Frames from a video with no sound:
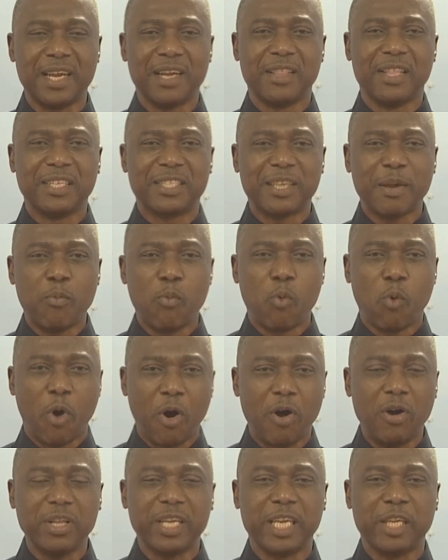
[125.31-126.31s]
The same
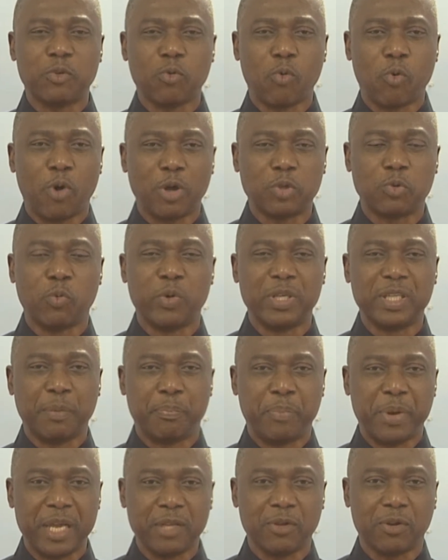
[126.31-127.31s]
Word is what we
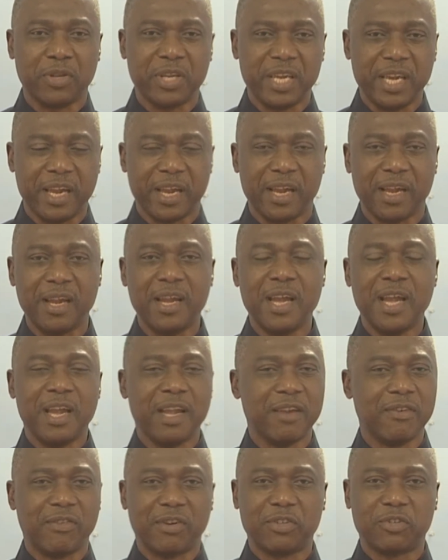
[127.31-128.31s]
depend on here
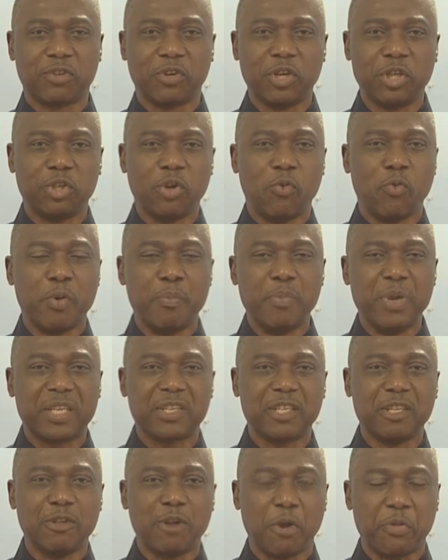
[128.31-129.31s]
in restoration. We
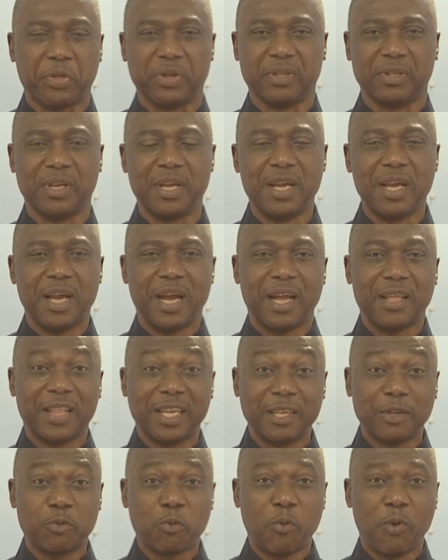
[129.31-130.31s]
mix nothing. And
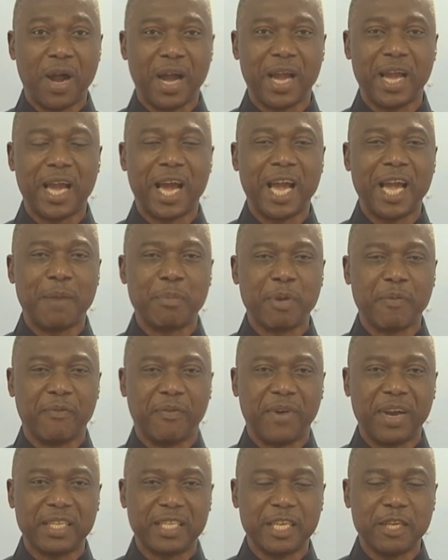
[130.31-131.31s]
that is why I am
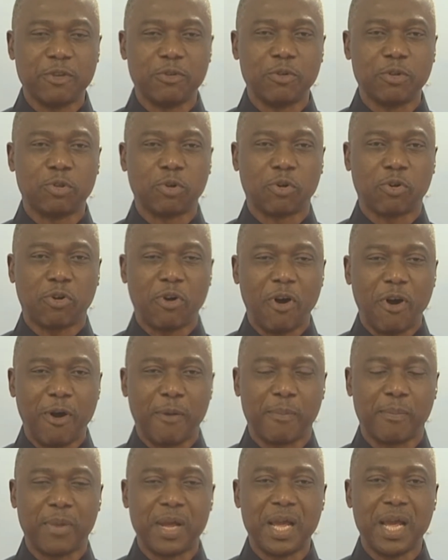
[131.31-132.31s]
inviting you to
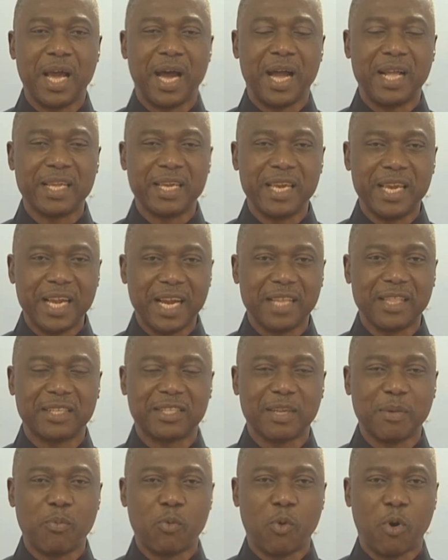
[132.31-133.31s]
come and hear the
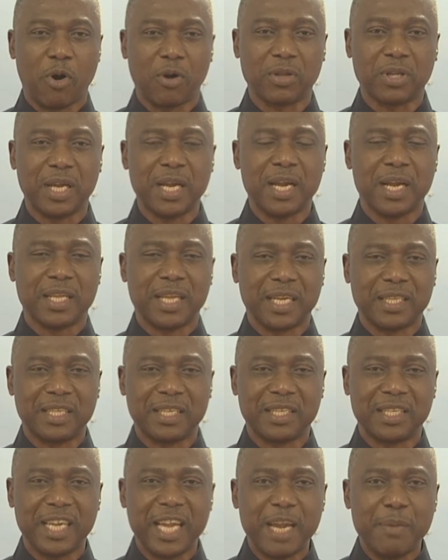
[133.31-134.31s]
same Word that
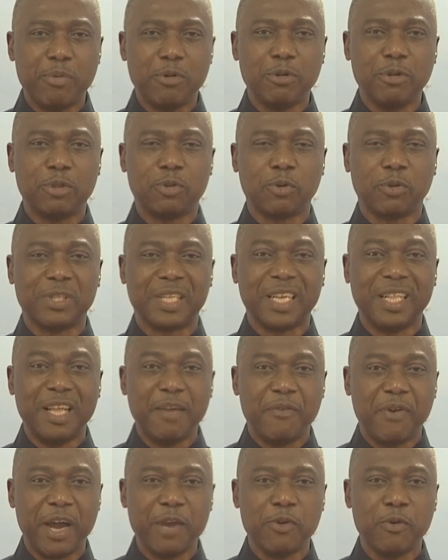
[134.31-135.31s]
is able to
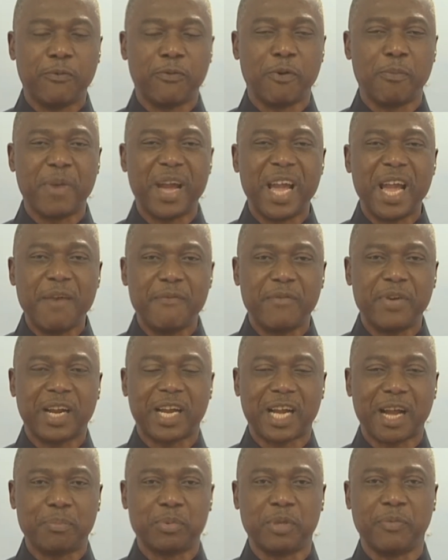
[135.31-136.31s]
deliver you from every
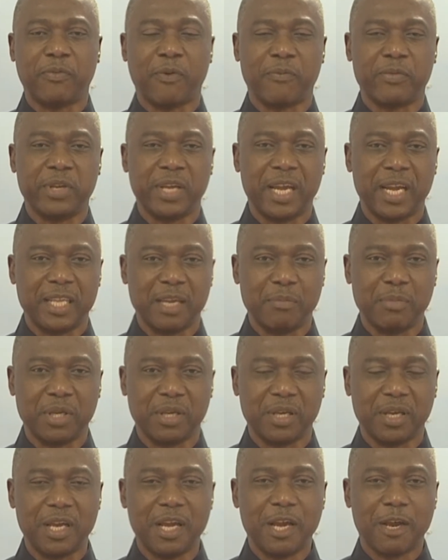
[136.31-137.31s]
captive of the enemy.
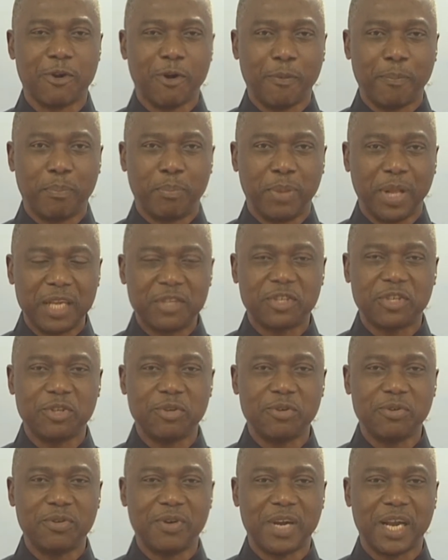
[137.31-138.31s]
God bless
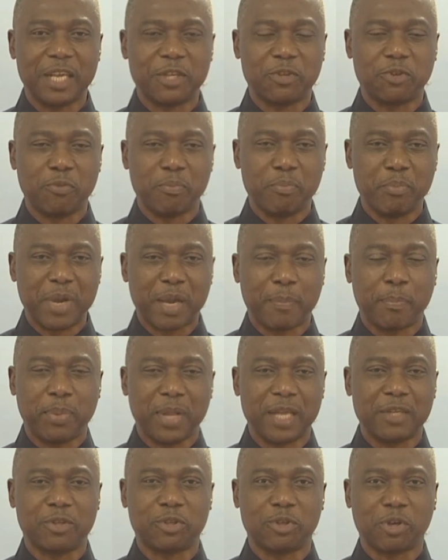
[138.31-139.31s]
you as you make
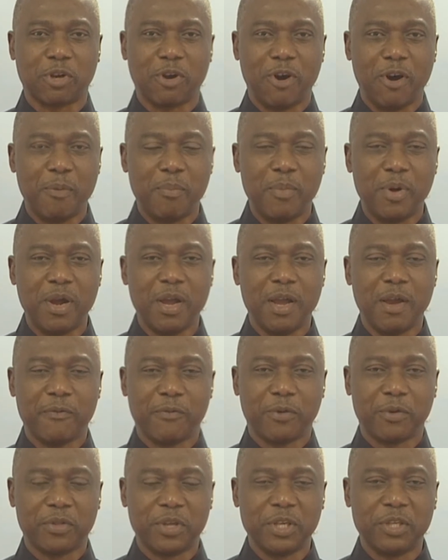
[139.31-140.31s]
plans to come
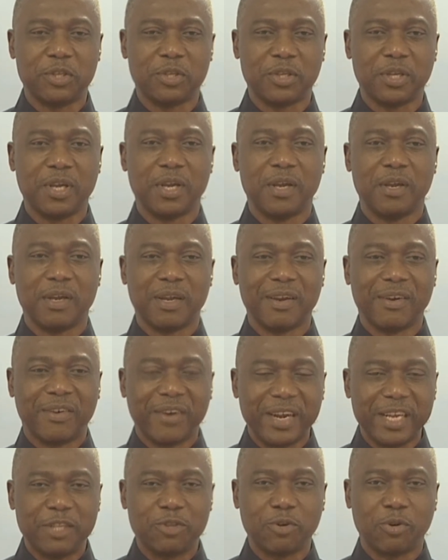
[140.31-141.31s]
for this
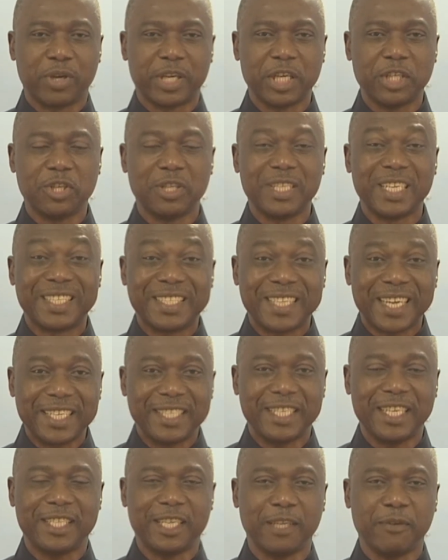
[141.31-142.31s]
great occasion, the
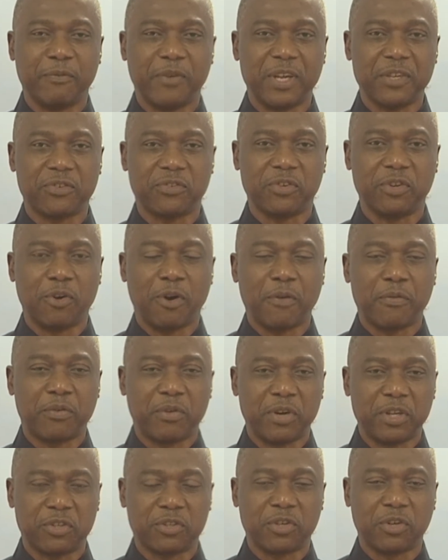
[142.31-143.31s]
30th anniversary of
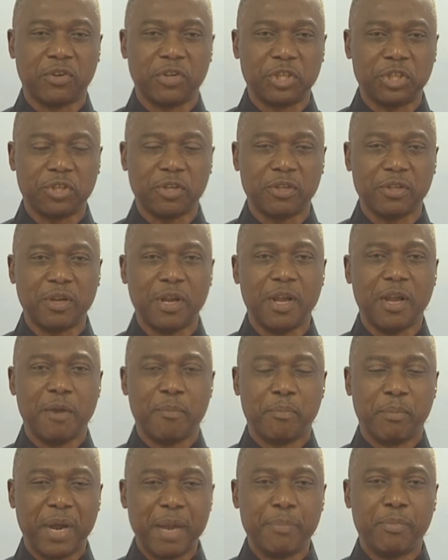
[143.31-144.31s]
Restoration
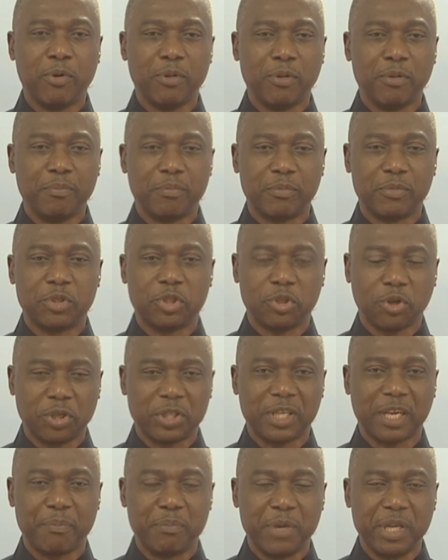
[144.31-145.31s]
Bible
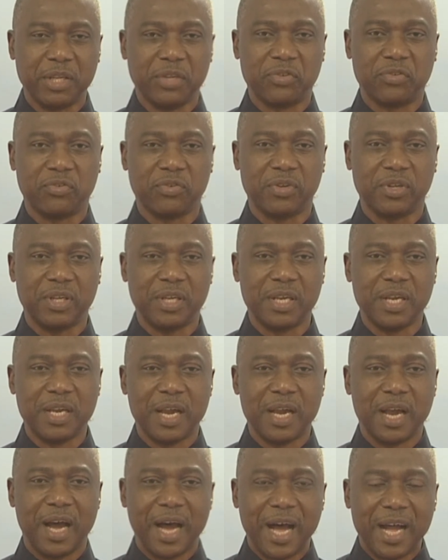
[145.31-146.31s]
Church and Ministry.
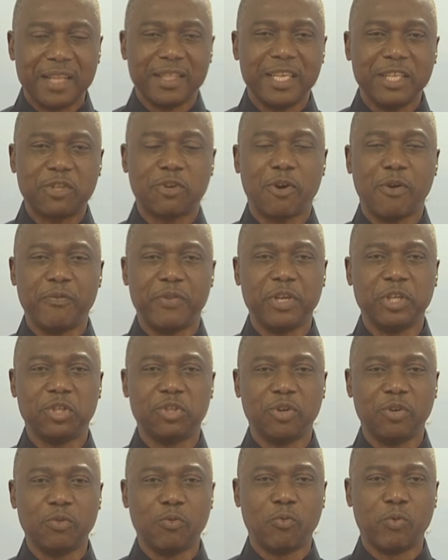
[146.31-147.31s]
And this
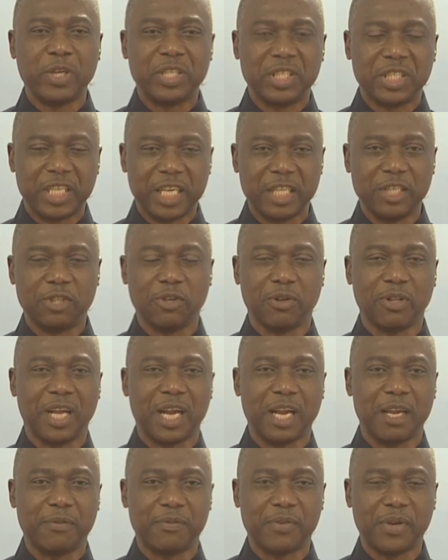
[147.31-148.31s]
convention will change your
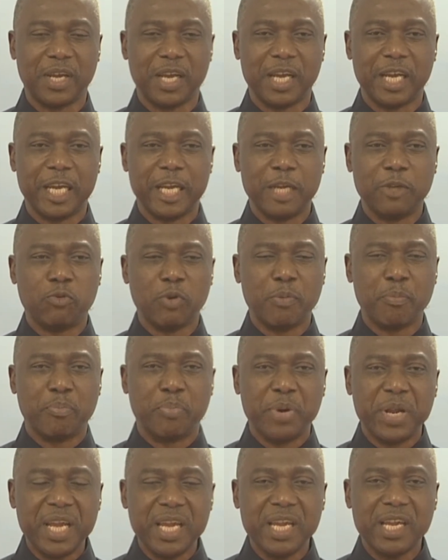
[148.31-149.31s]
life. It will
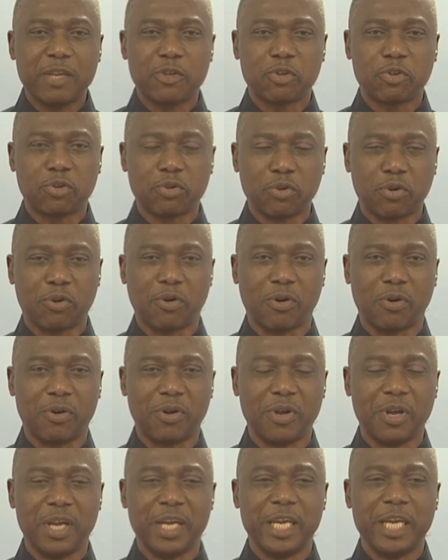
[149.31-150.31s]
bring succor.
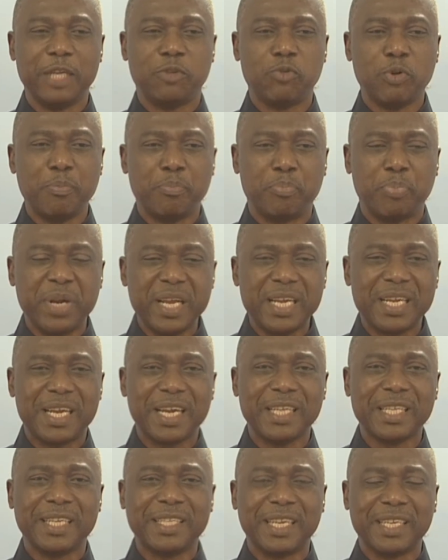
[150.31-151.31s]
It will bring
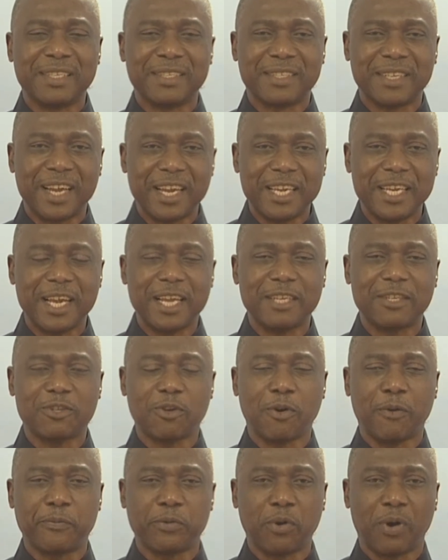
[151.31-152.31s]
the desires
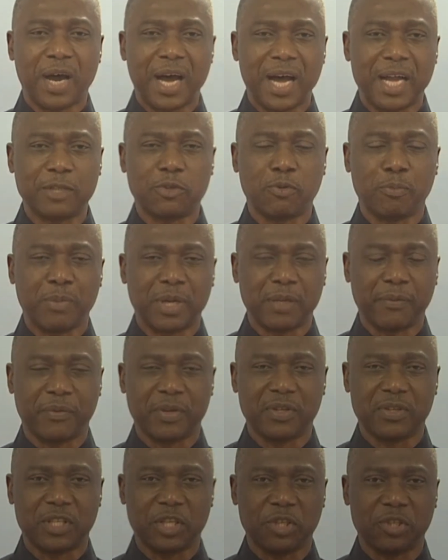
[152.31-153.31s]
of your heart to
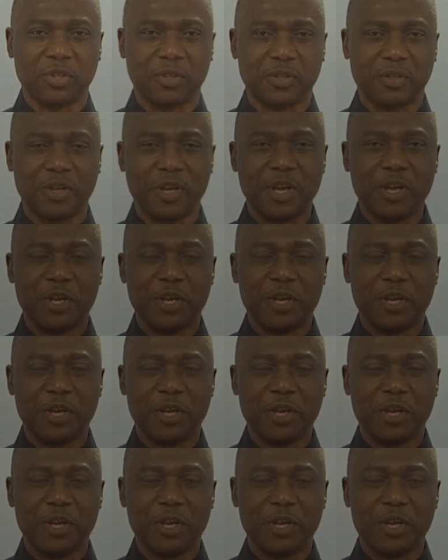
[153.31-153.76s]
manifestation.